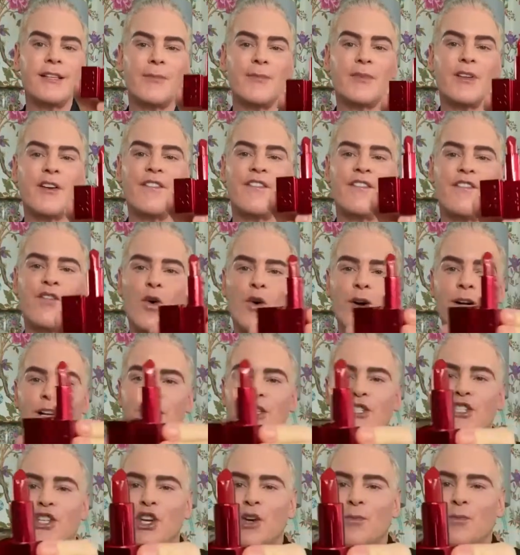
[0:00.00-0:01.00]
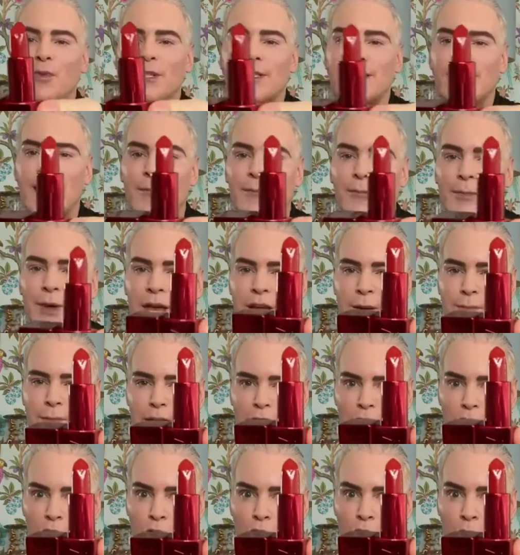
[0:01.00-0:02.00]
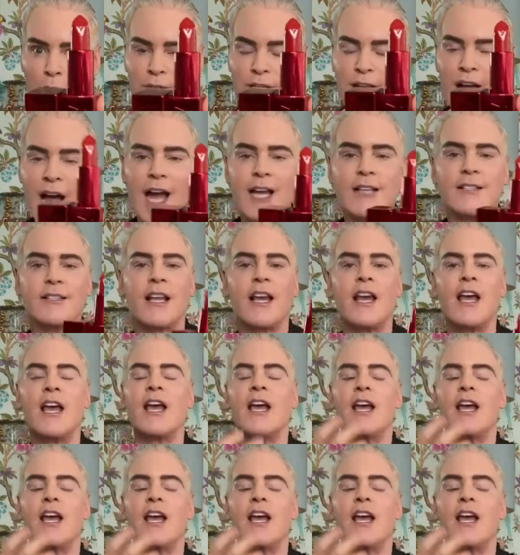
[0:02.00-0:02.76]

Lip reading: up to 42% pigment load, guys.